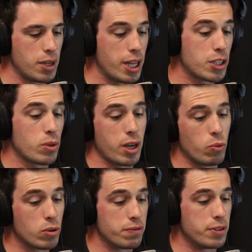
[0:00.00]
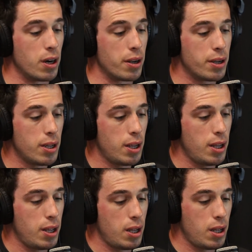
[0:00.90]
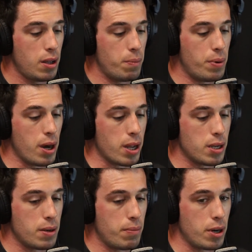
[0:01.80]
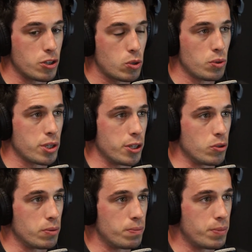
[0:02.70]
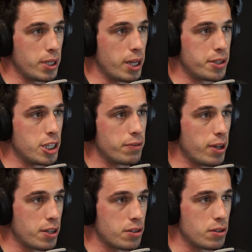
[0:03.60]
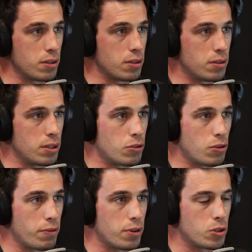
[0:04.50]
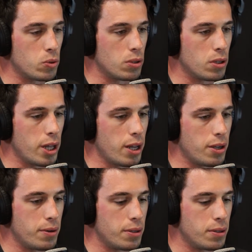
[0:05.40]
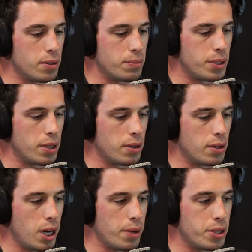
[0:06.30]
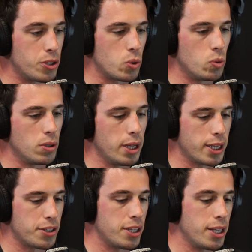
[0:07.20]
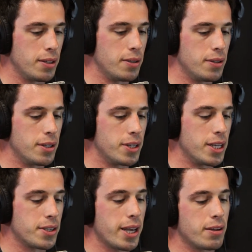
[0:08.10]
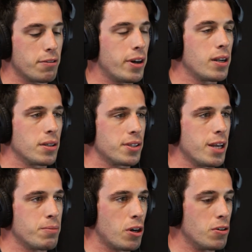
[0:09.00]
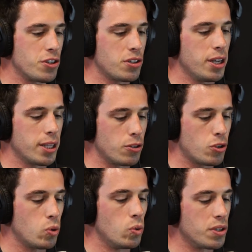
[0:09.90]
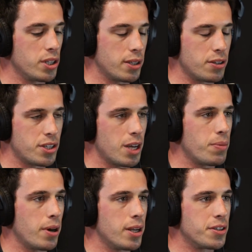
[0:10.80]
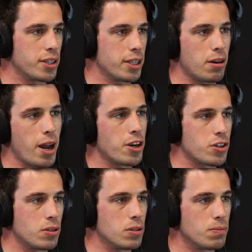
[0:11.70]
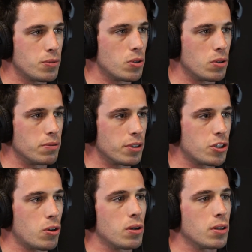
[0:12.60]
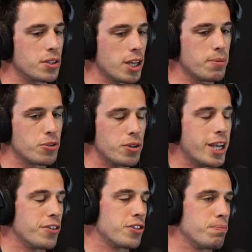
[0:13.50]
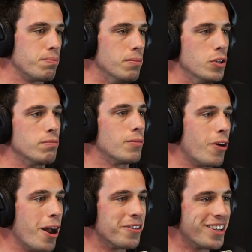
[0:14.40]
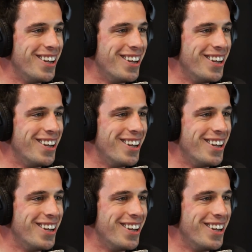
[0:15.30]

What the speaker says: And that's the one that I would have done. But my school schedule, being at TFS, the Toronto French School and all that, and being an IB school, like it's the exam. Your final exams aren't just like the school; it's like they're set by. It's like an international sort of external exam, so you can't just move them around.